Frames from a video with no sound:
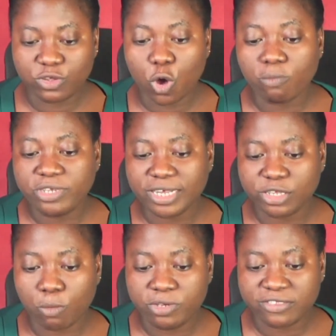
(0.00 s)
The
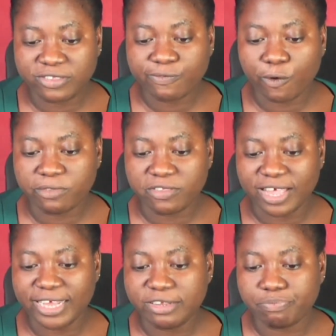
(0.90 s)
objective of
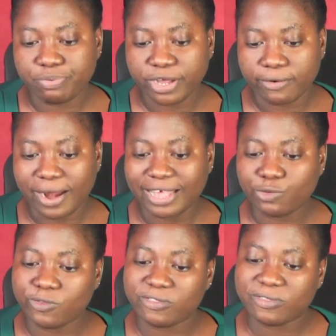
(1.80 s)
this NDPR are
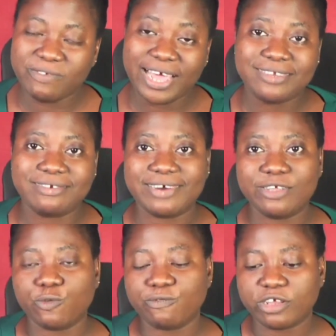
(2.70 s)
to safeguard the
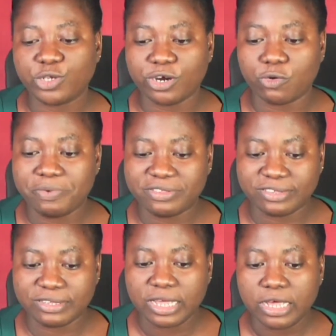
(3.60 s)
right of natural
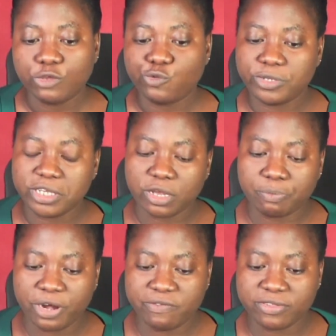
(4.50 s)
person to data
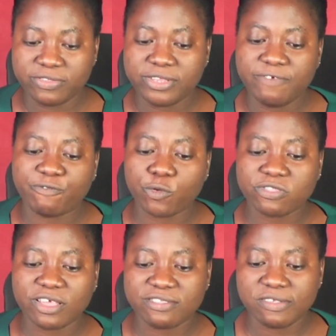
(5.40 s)
privacy, the
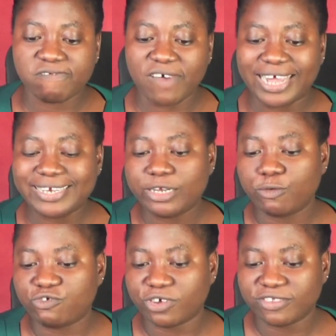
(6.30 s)
foster safe handling
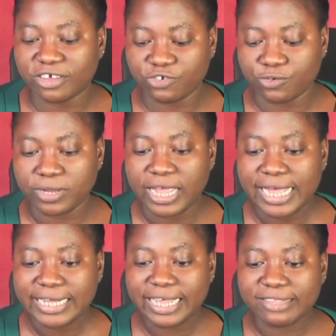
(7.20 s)
of transactions
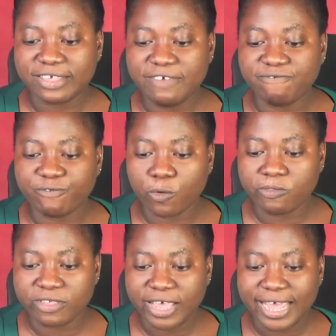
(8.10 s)
that
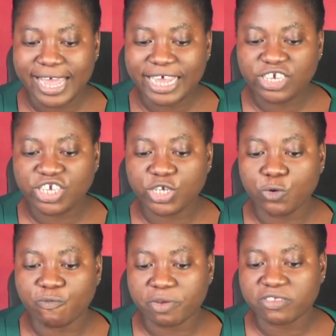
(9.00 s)
involves
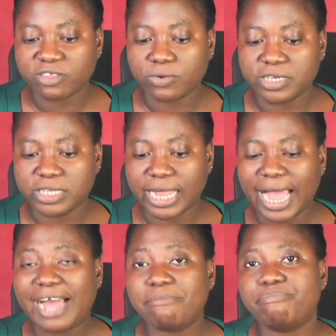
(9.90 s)
exchange of personal
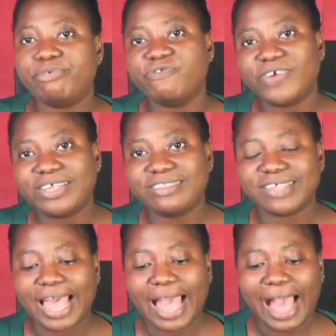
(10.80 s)
data, and prevent
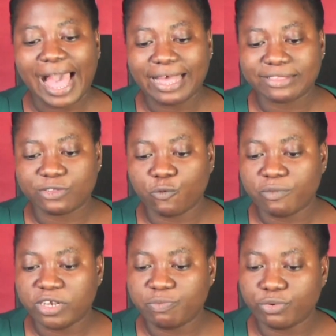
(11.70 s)
acts of
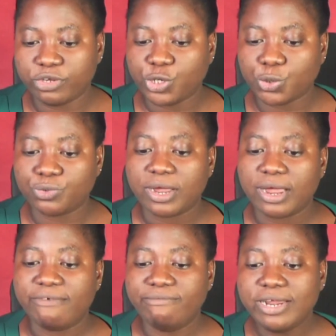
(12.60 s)
manipulation
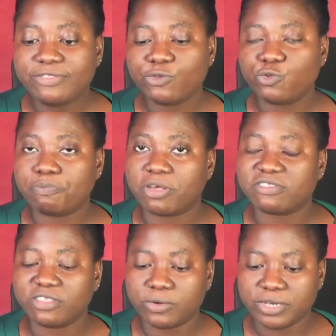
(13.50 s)
relating to
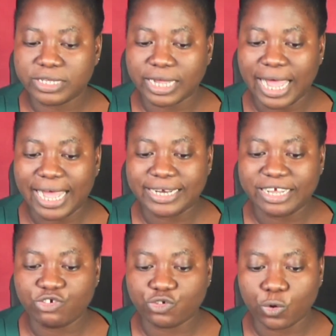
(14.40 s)
personal data, and
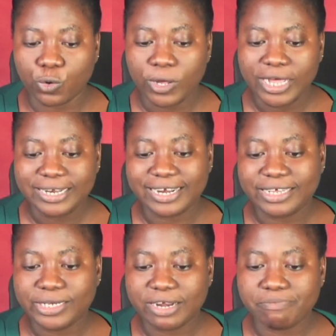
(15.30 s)
ensure that
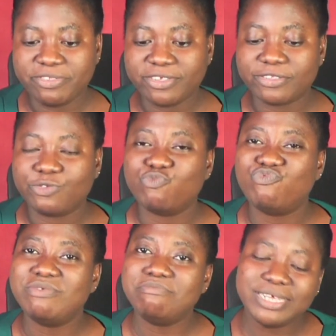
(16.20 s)
Nigerian businesses
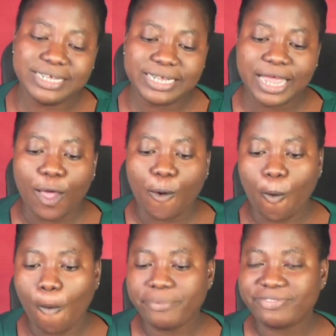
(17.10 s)
remain
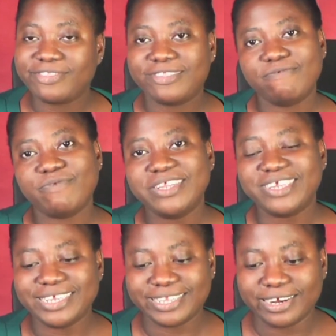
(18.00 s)
competitive in
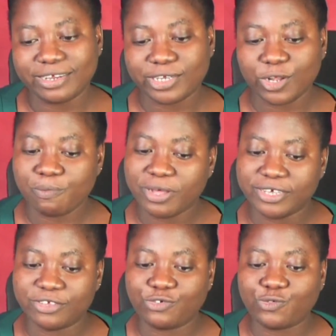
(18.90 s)
the international
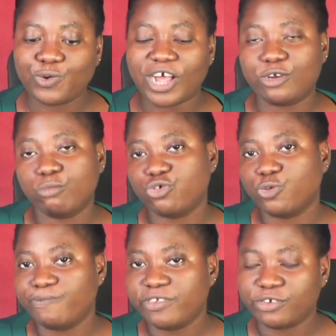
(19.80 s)
market through
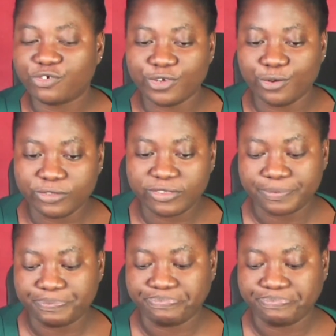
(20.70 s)
adoption of necessary laws.